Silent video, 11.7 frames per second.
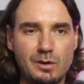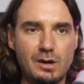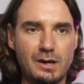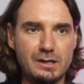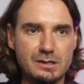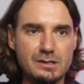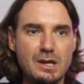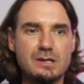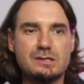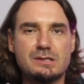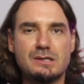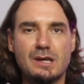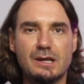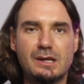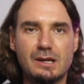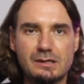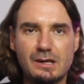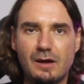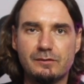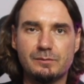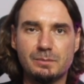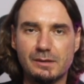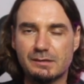I can sit again
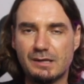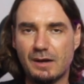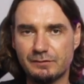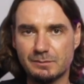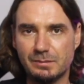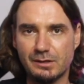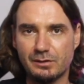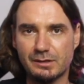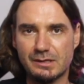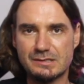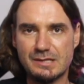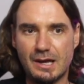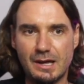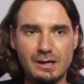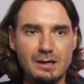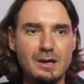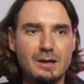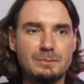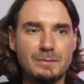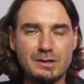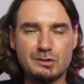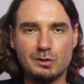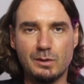comfortably on the guitar.
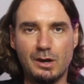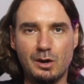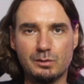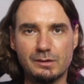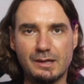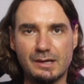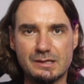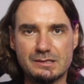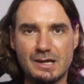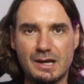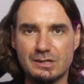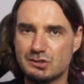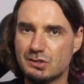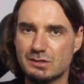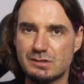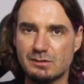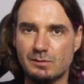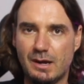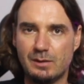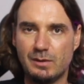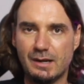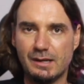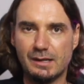Make sure we're holding that guitar just the right
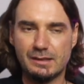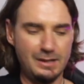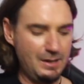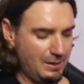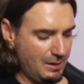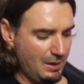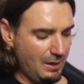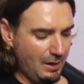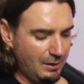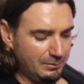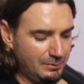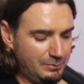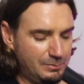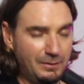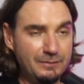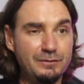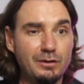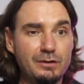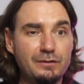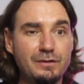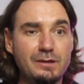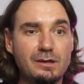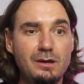way like that, and I'm going to put my first
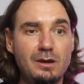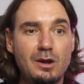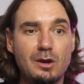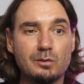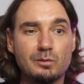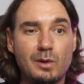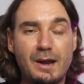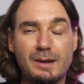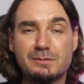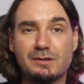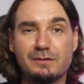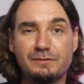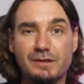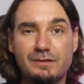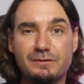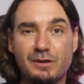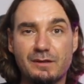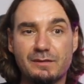finger right up to the 5th fret of the